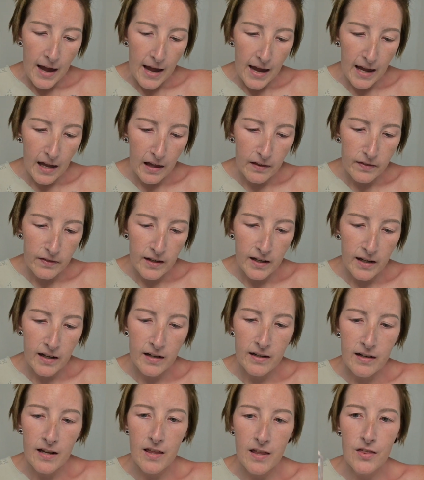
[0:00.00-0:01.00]
And
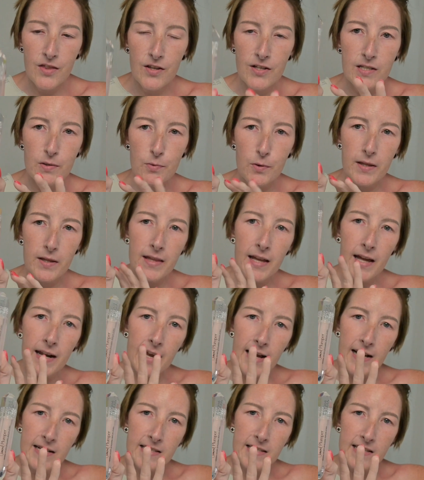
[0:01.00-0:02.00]
then this one that
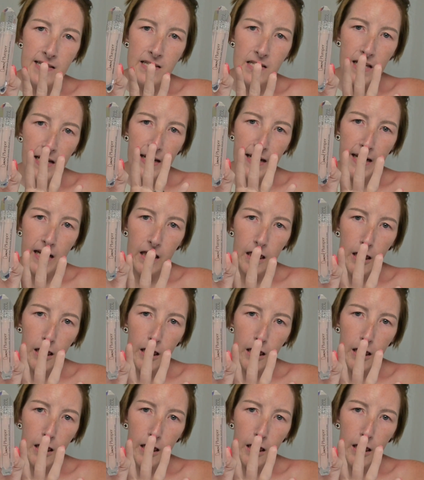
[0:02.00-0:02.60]
has this like